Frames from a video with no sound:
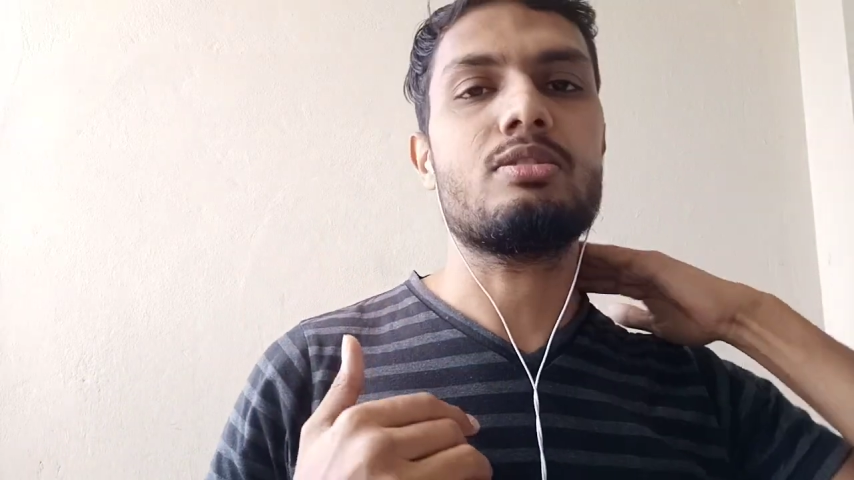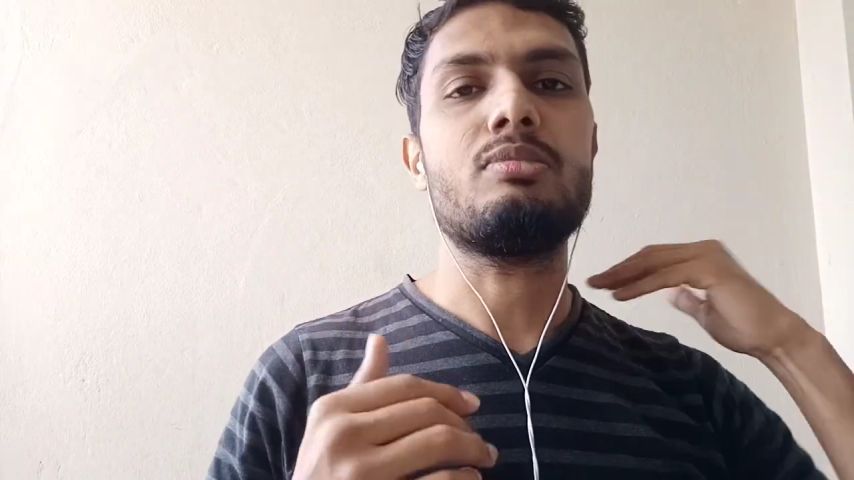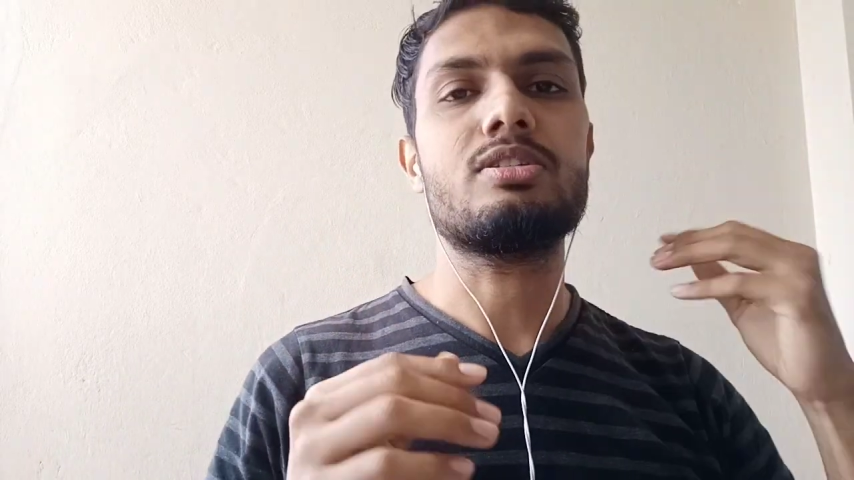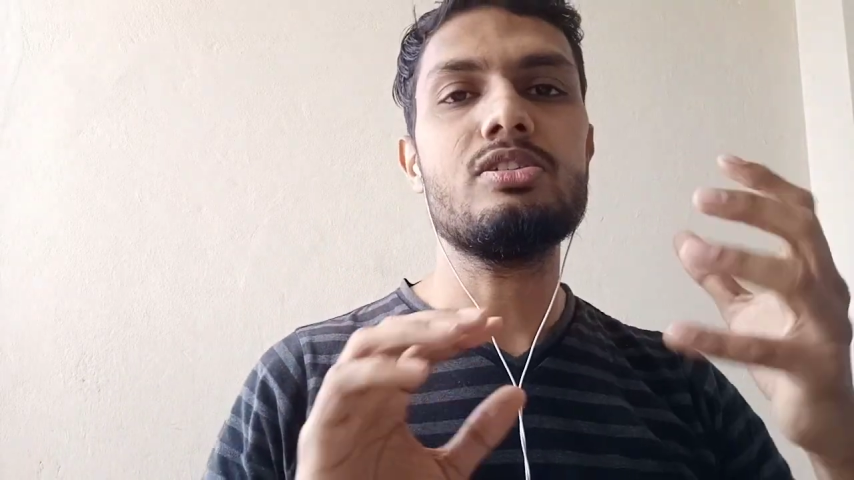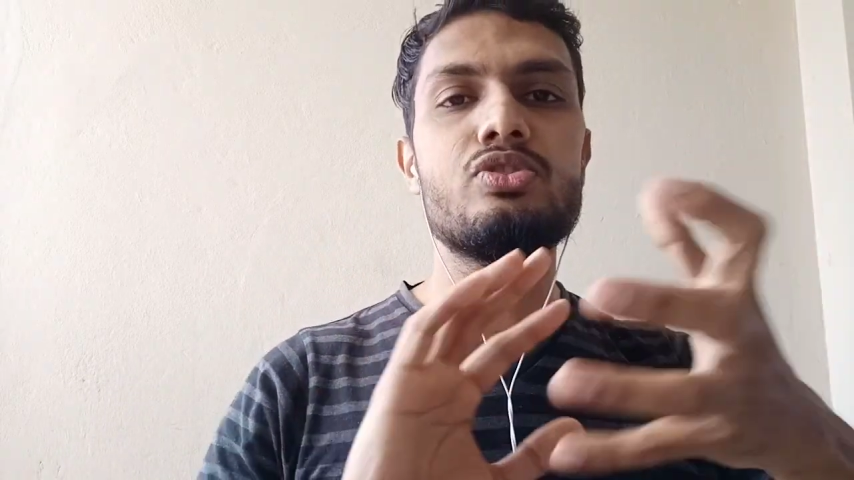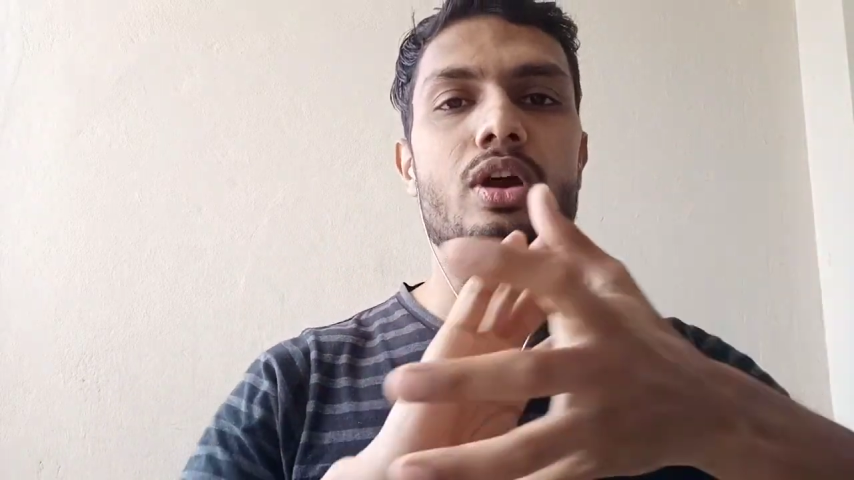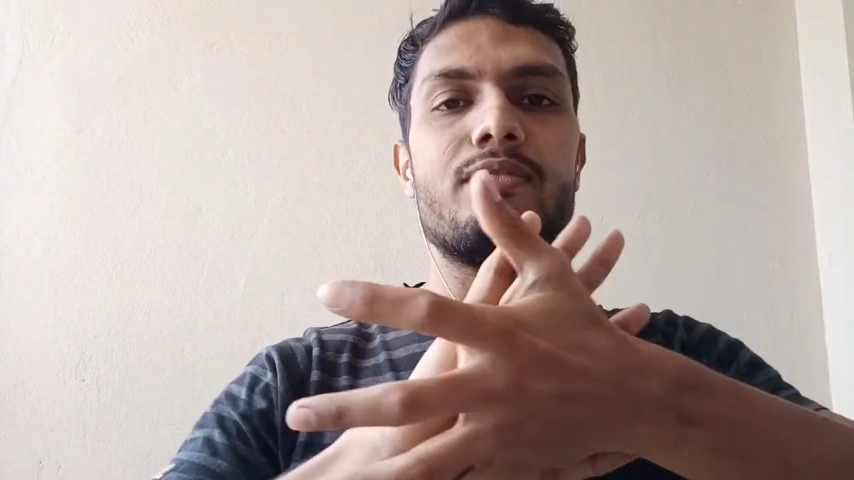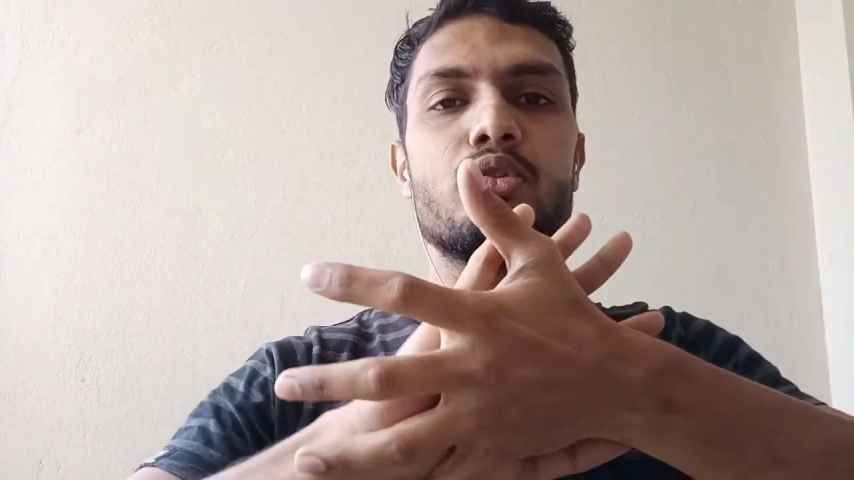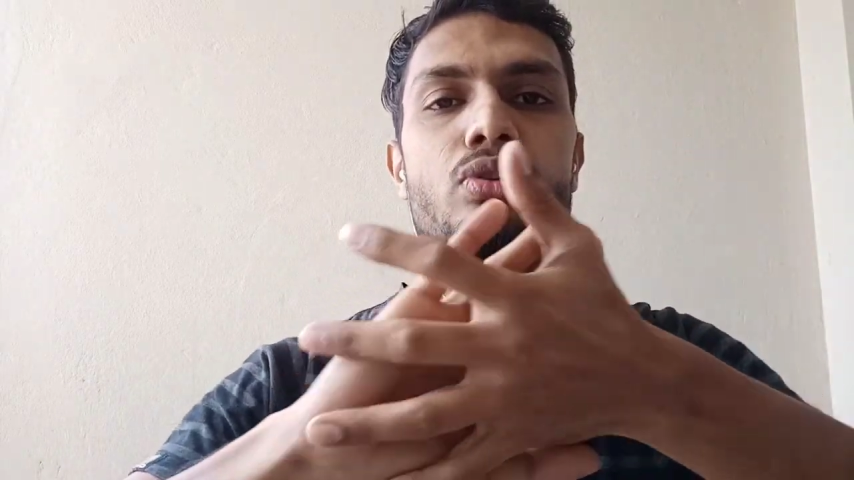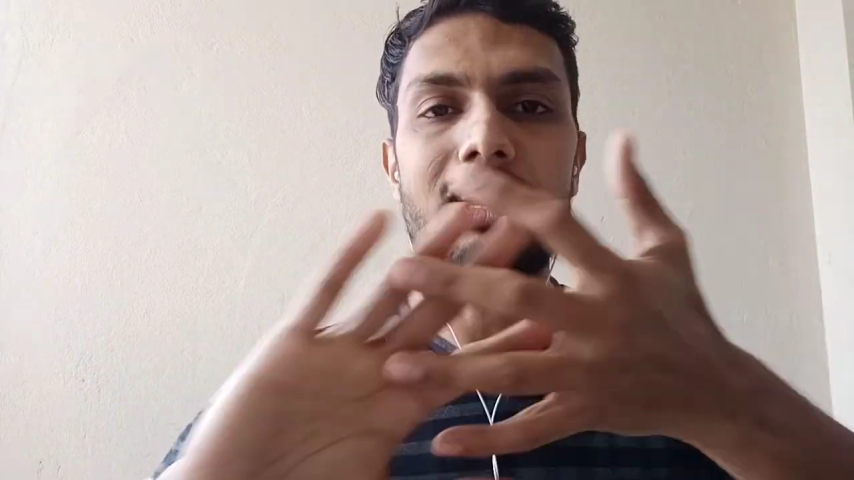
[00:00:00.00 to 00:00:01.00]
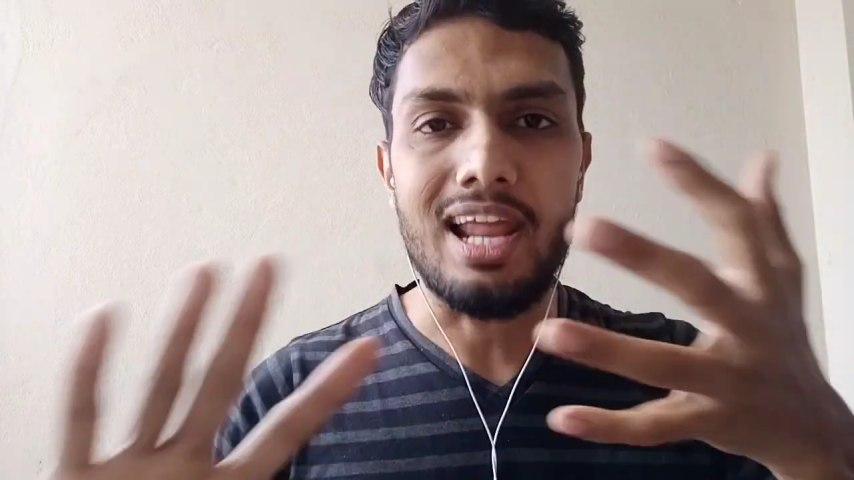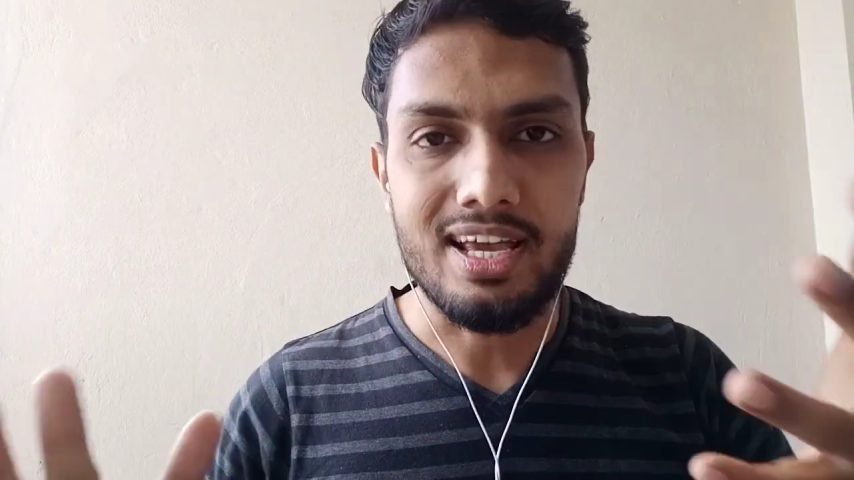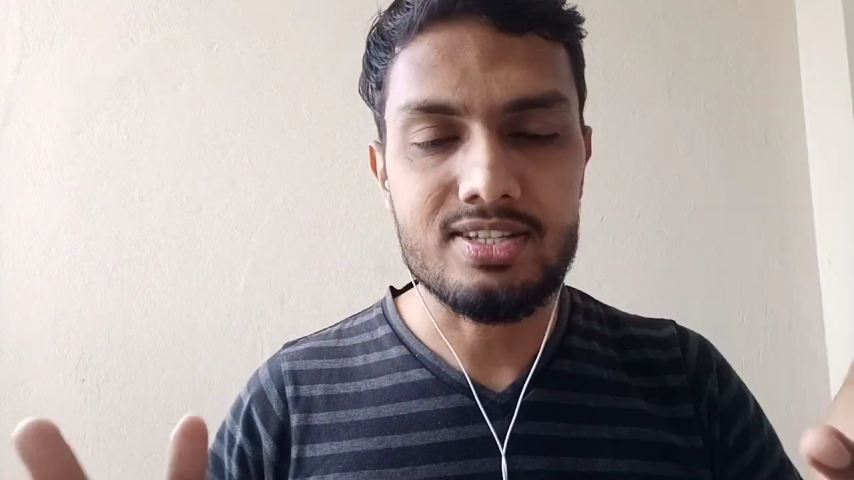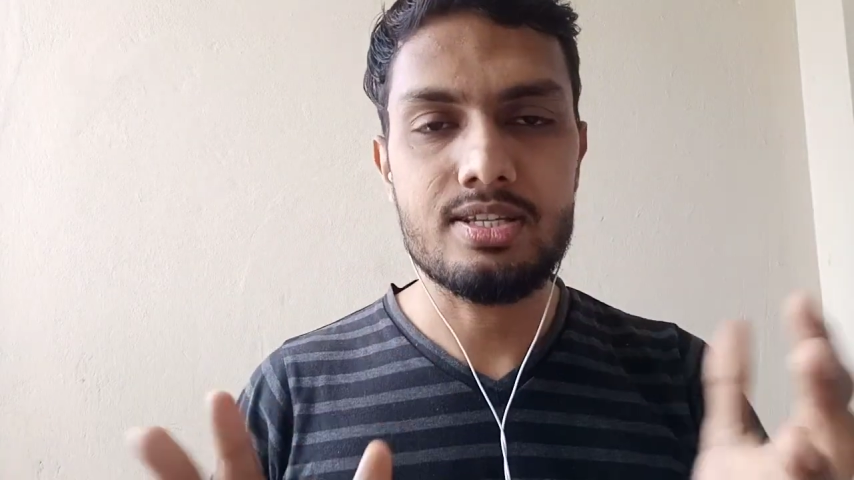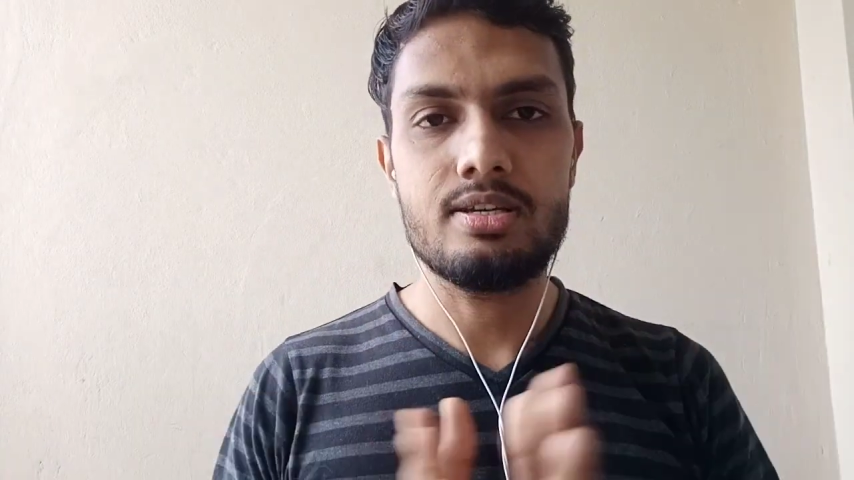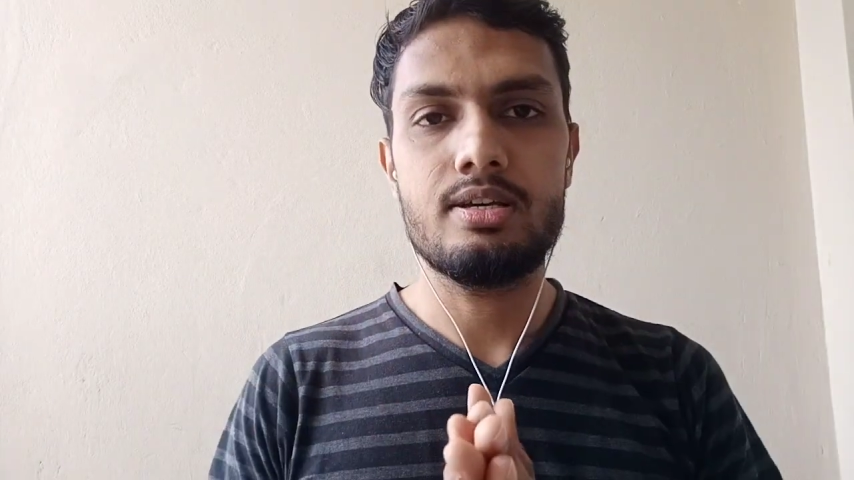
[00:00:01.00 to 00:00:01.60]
muscles. You have to relax.